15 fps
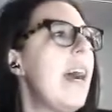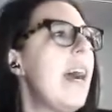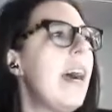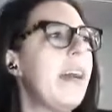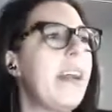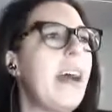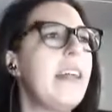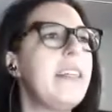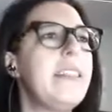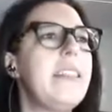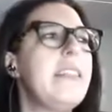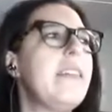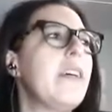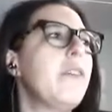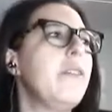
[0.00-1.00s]

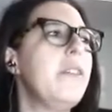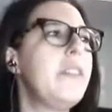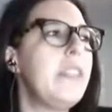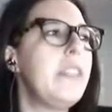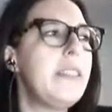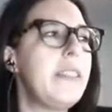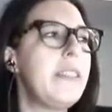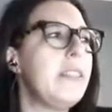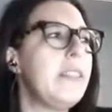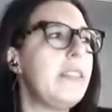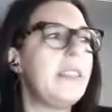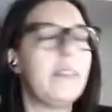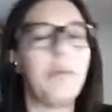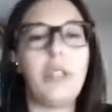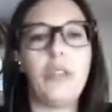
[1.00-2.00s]
analysis the
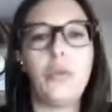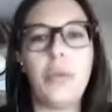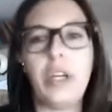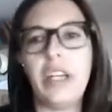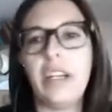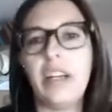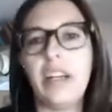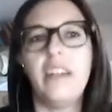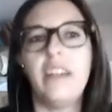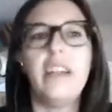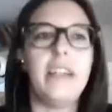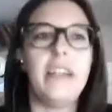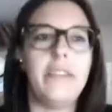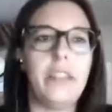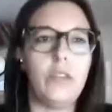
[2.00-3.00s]
consistencies between
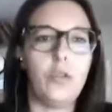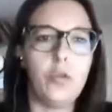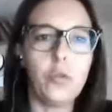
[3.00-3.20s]
the